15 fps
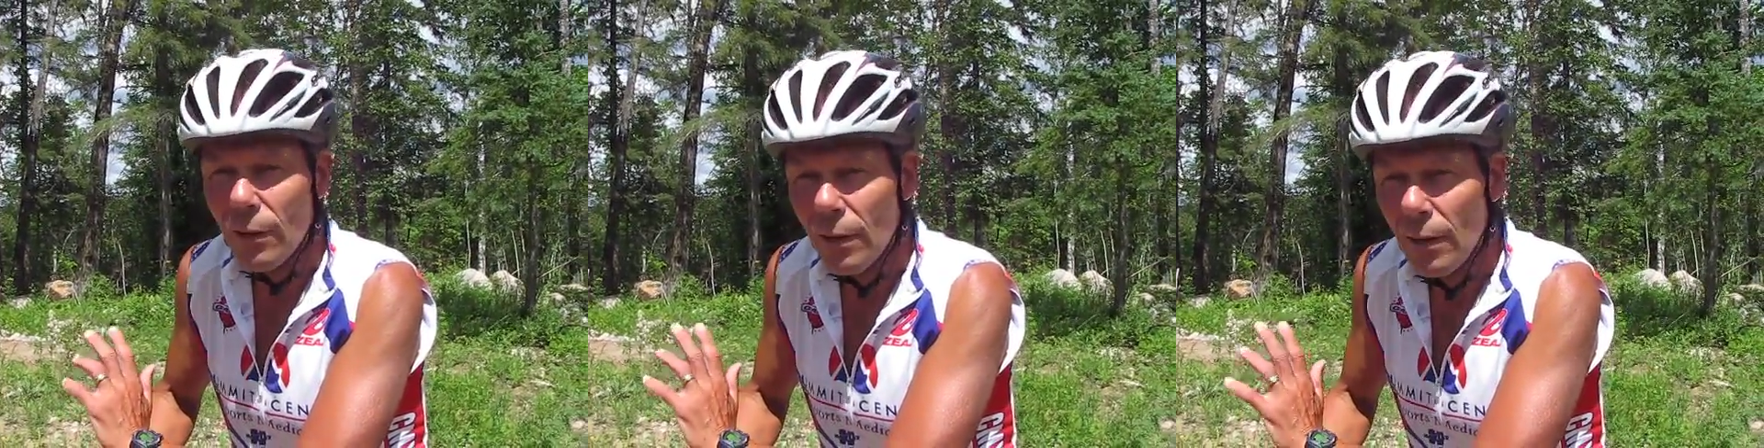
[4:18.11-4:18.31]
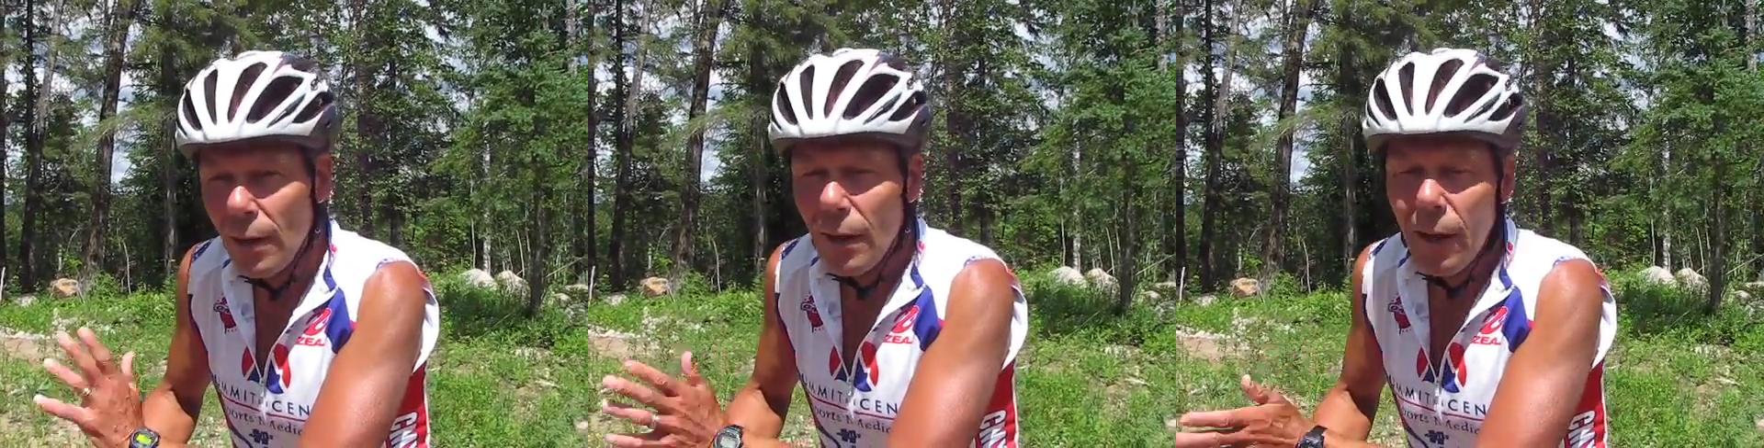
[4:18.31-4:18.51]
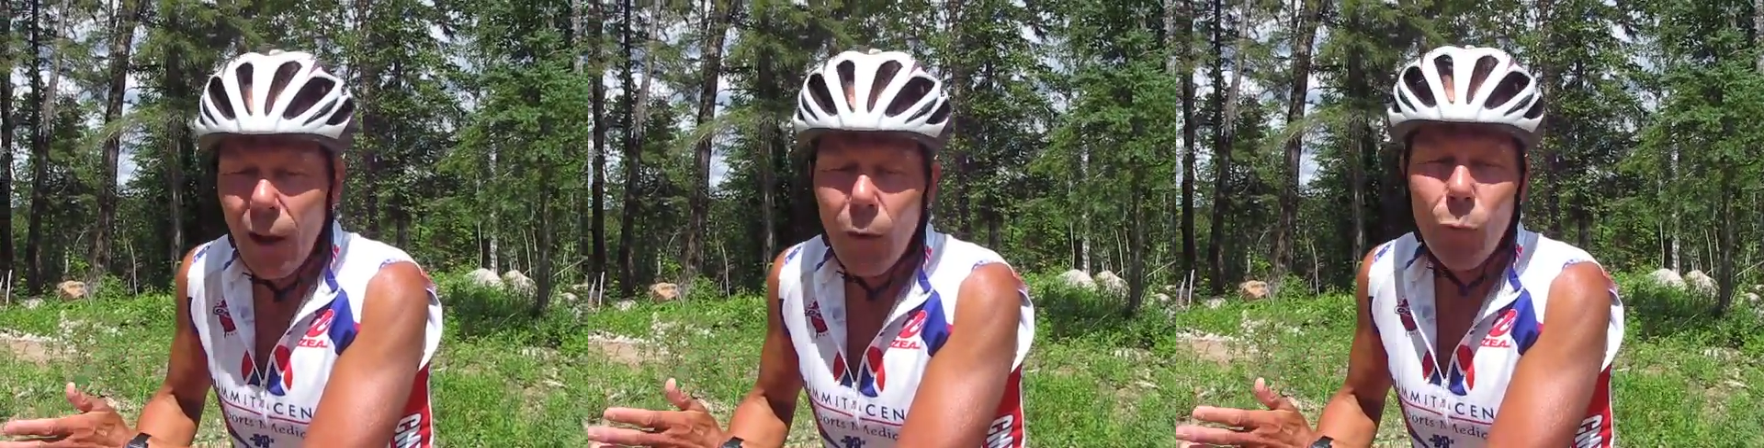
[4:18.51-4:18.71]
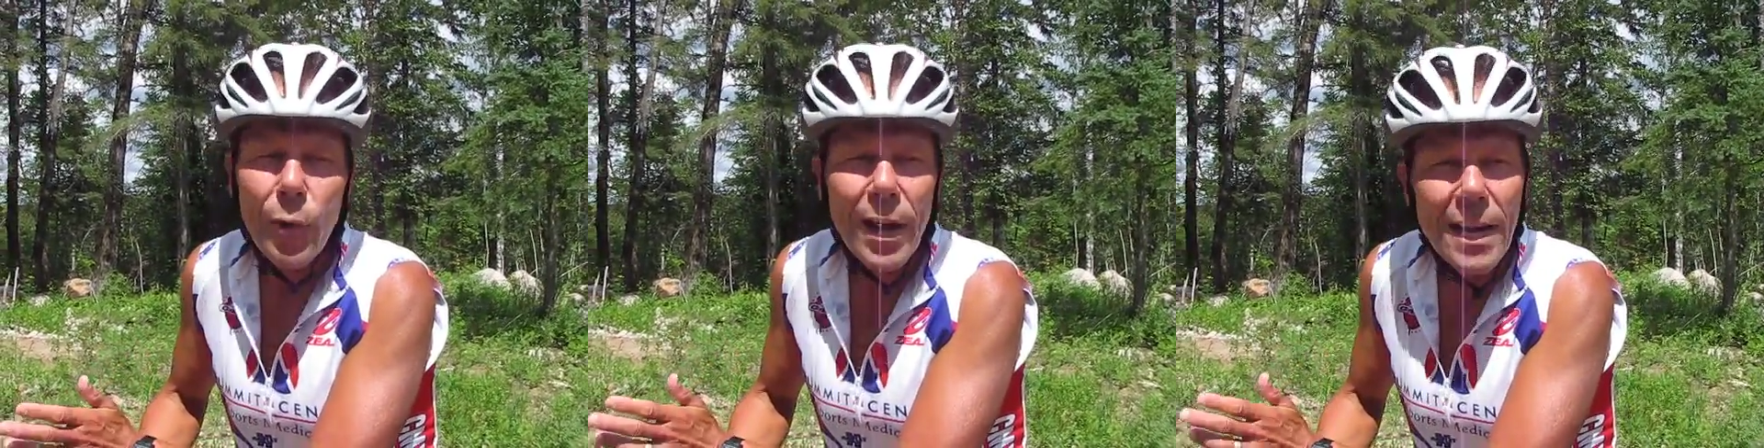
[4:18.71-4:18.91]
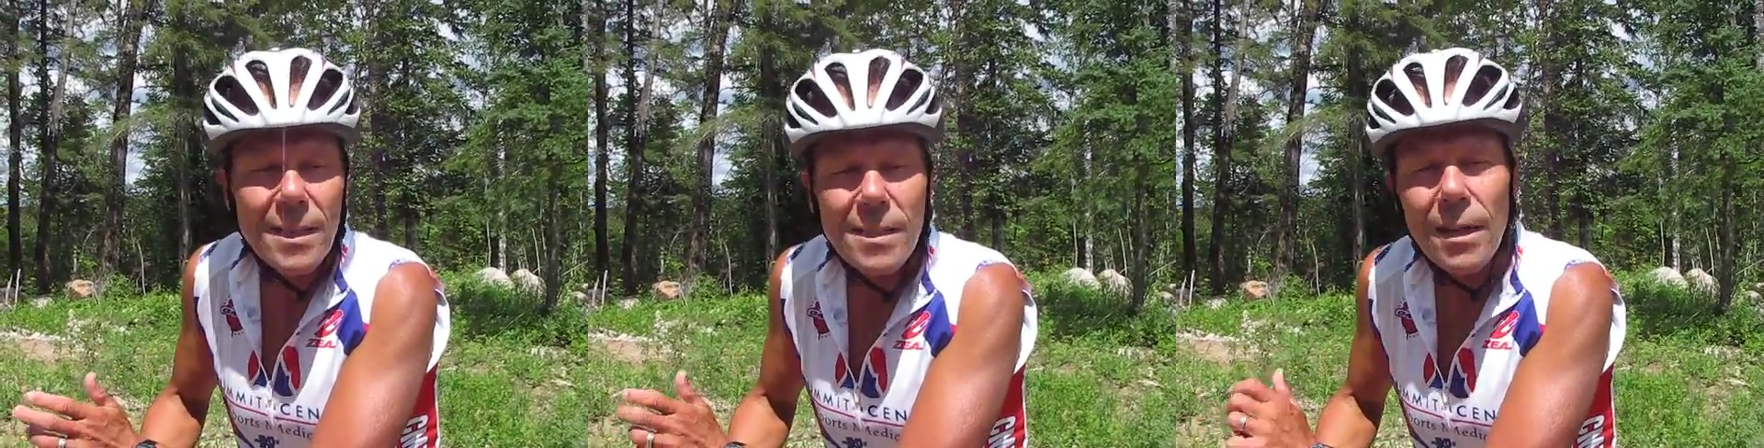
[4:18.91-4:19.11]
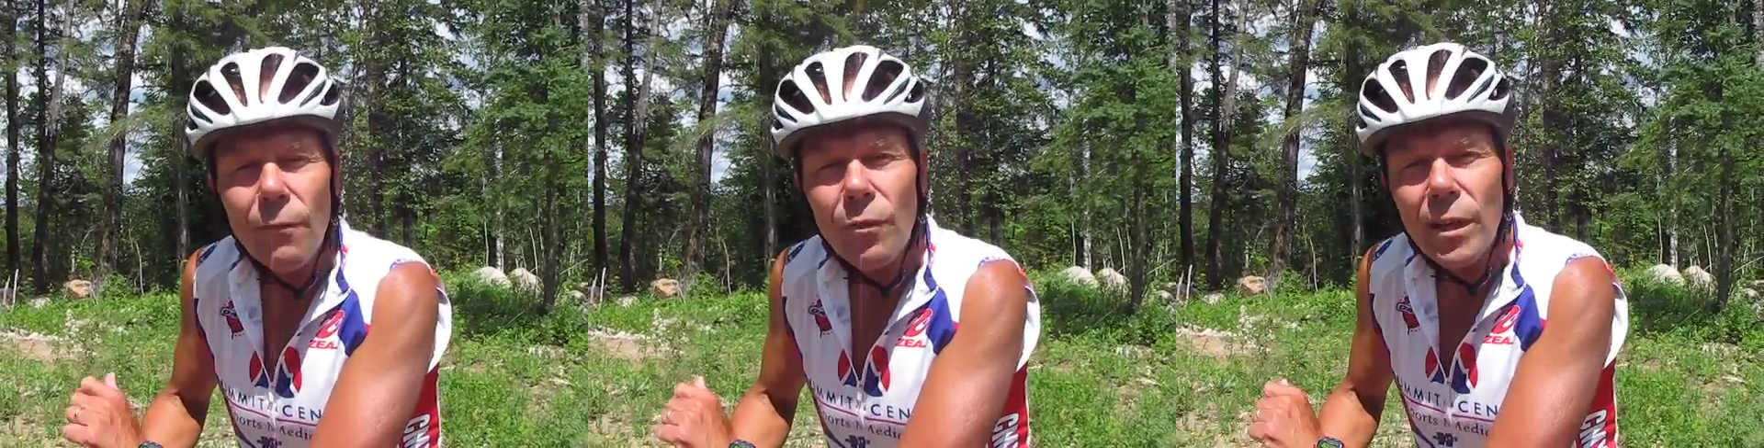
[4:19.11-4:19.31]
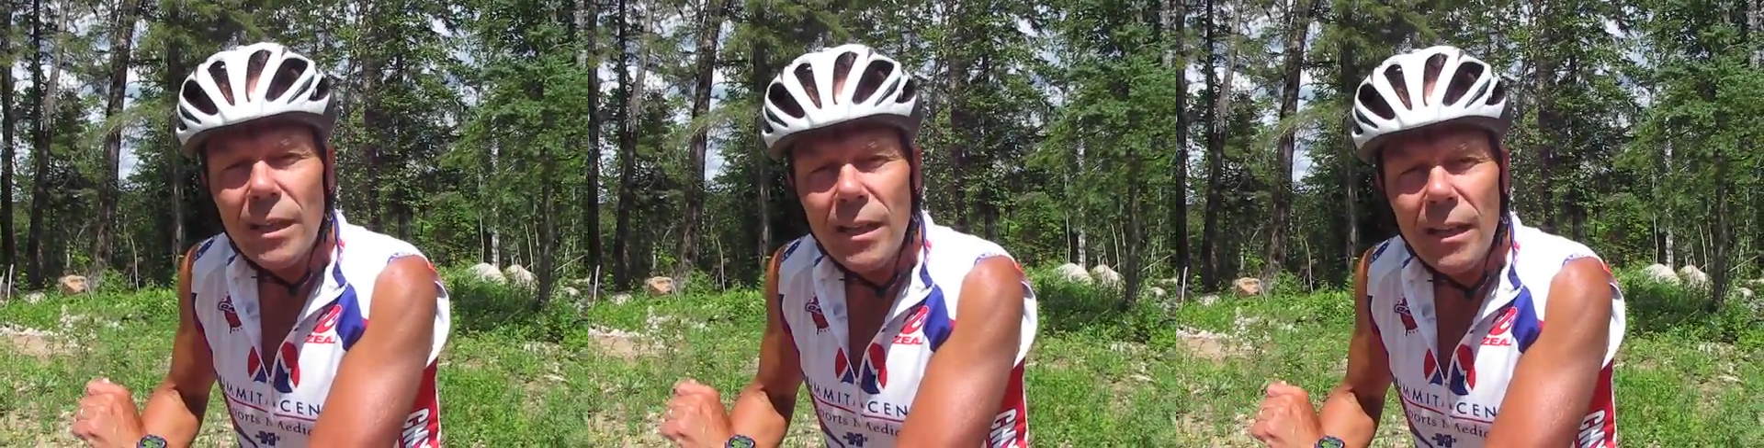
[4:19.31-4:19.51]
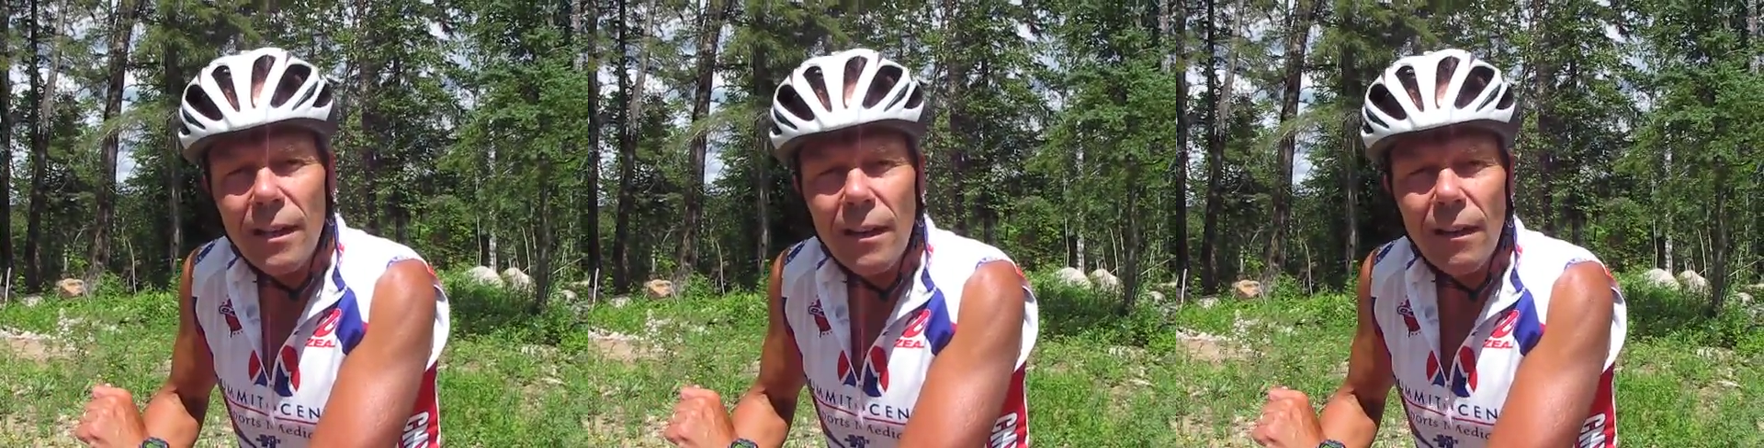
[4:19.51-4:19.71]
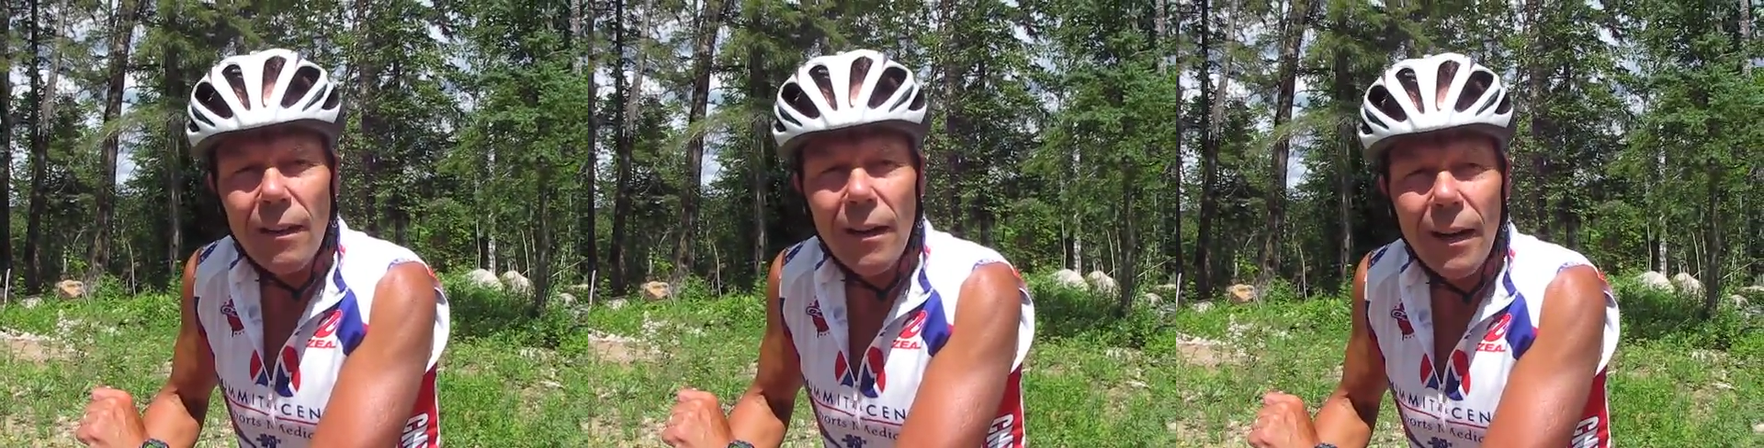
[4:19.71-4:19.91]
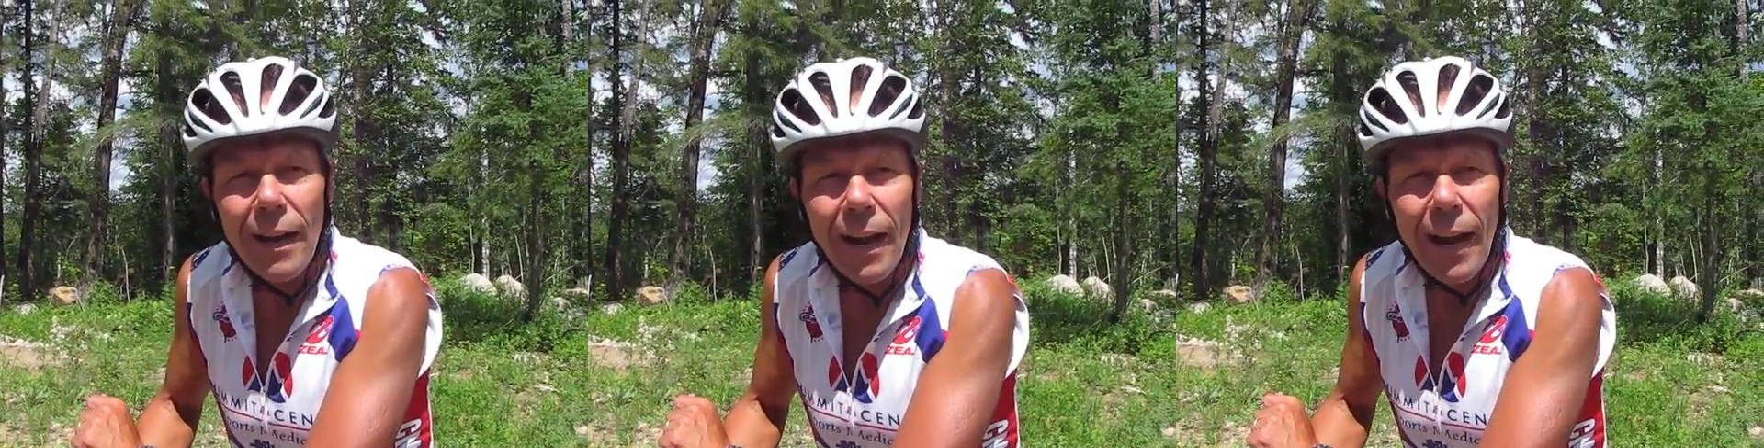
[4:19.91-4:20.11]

a race every year,